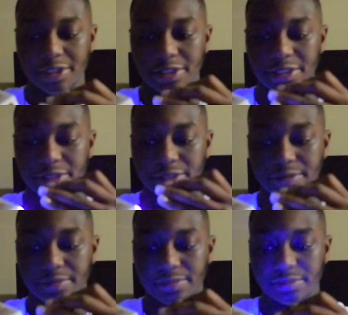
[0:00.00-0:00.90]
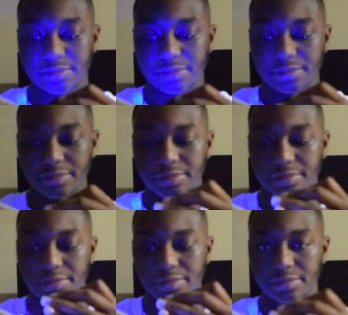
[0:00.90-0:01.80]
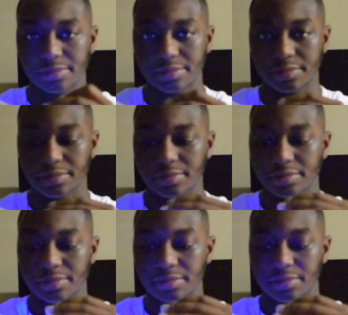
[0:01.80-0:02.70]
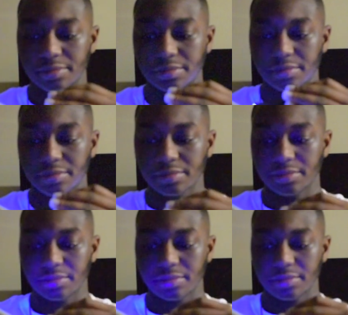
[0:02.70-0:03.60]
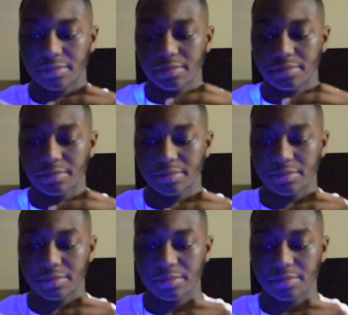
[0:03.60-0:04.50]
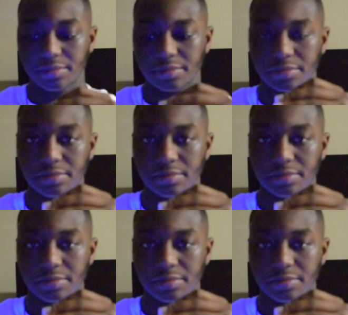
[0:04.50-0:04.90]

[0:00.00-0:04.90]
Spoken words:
Nobody speaks.